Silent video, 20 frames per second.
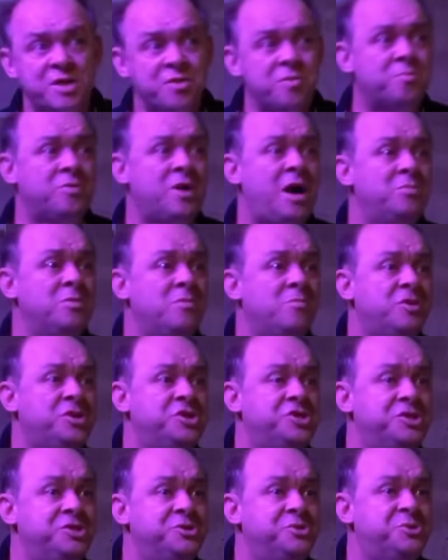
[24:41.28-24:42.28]
another problem,
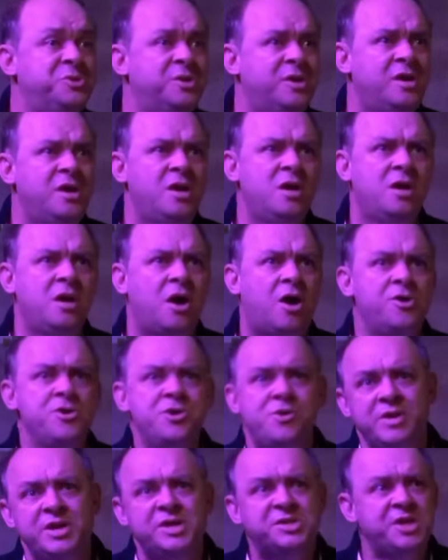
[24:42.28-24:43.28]
which is, are
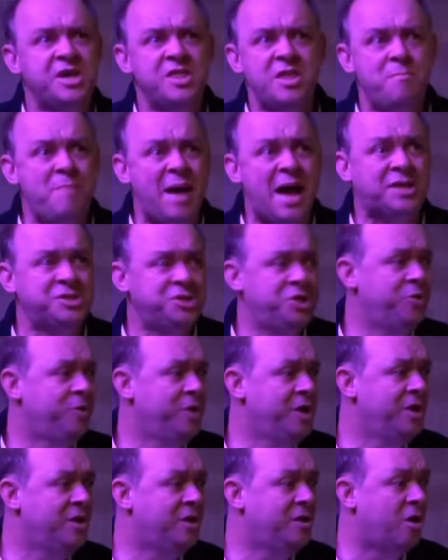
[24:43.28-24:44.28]
you going to say that
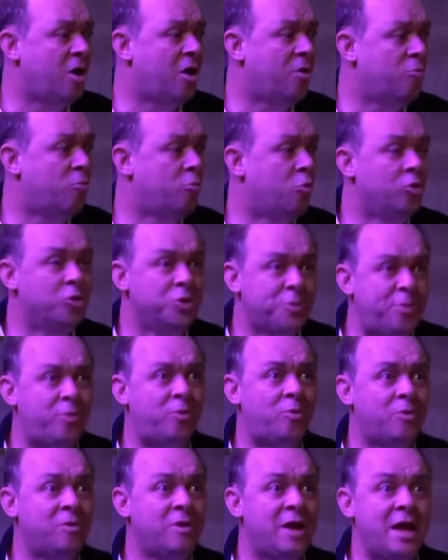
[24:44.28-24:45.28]
bacteria are world
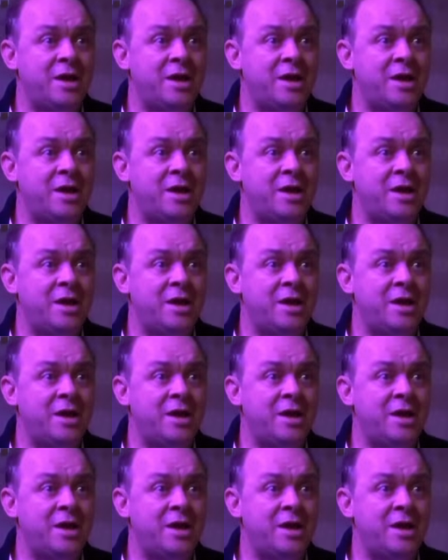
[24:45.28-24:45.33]
poor,